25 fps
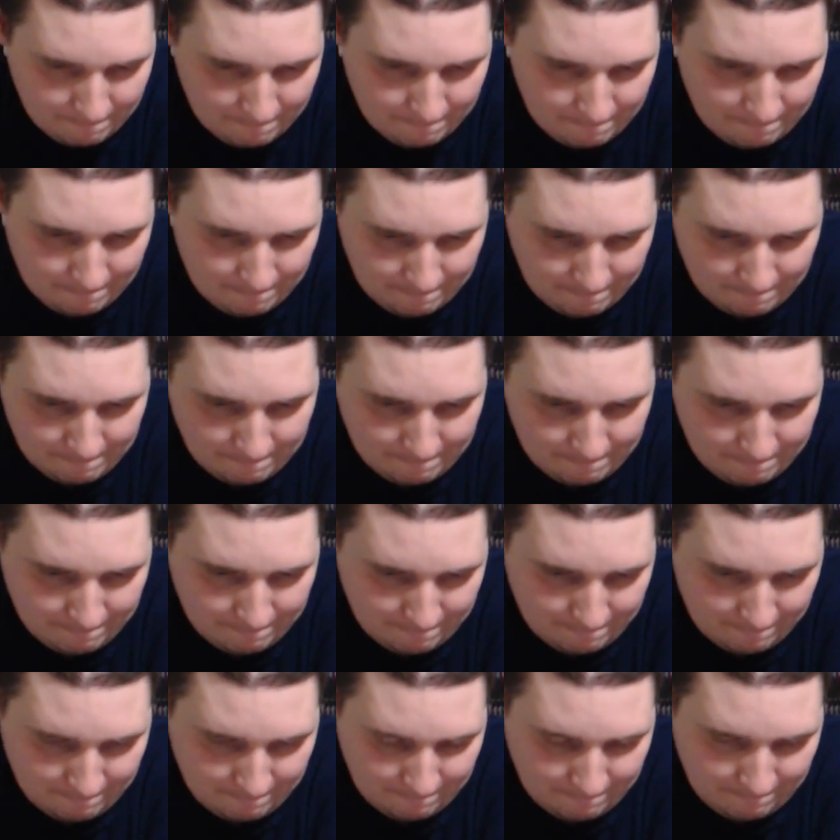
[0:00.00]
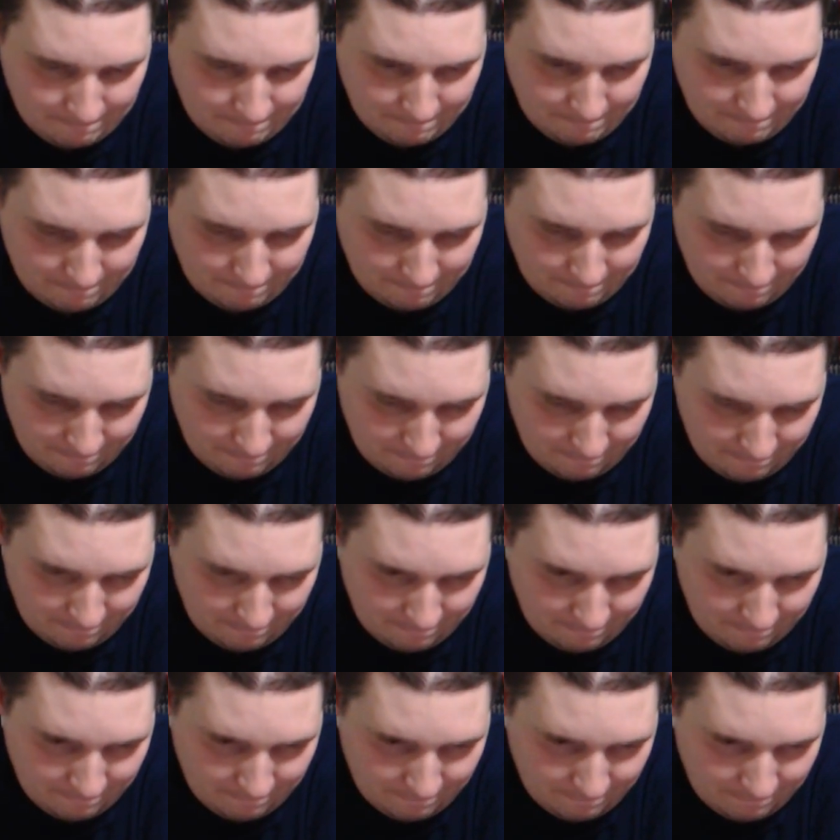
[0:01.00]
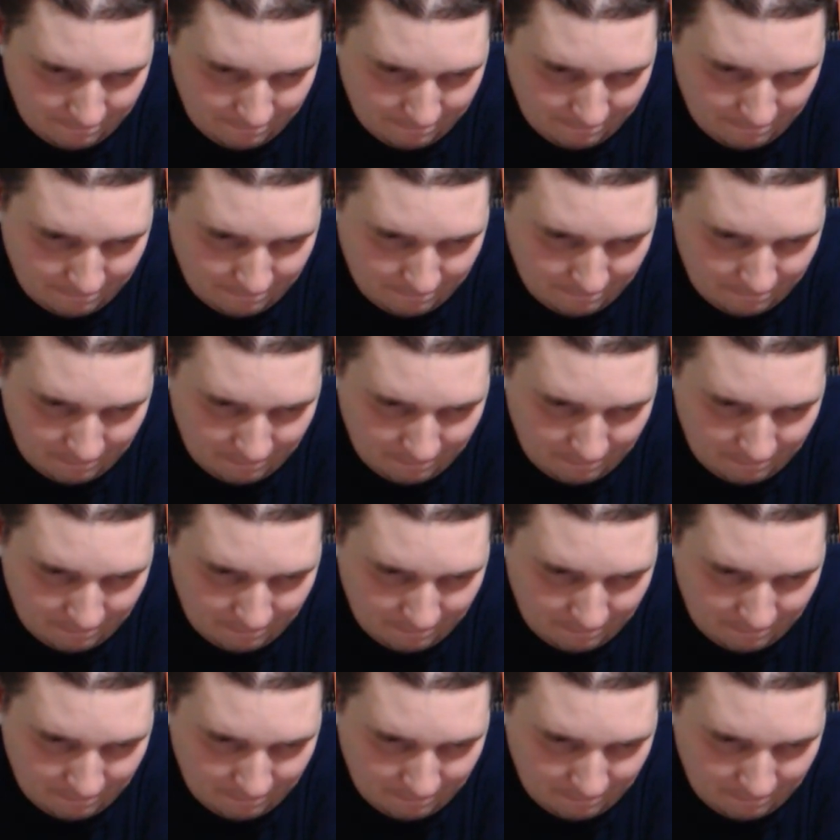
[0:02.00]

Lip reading: This person isn't speaking.